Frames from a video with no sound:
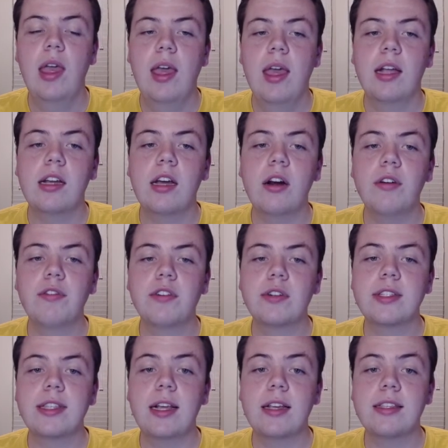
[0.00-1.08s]
got our
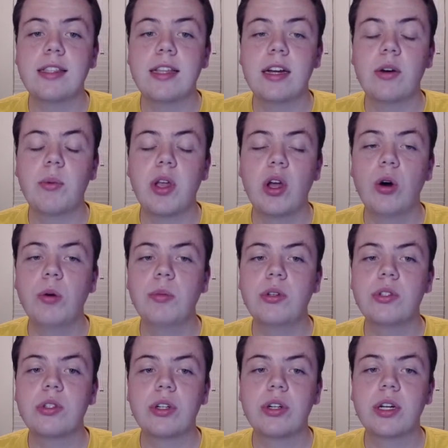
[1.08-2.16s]
first loss there, and we
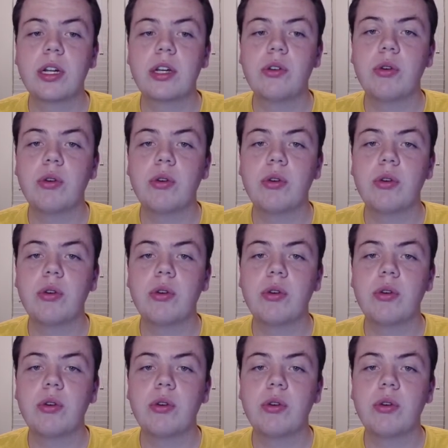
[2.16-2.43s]
almost turned it into a